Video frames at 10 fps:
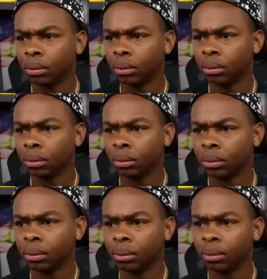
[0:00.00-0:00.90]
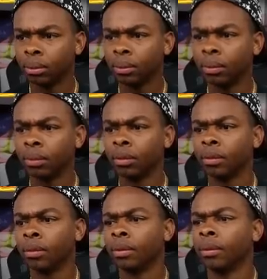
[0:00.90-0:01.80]

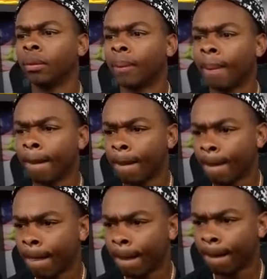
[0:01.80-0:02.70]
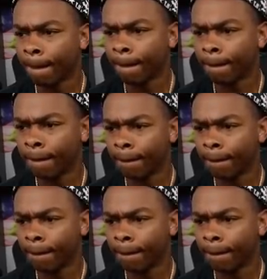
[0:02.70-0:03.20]
No words are spoken by the person on screen.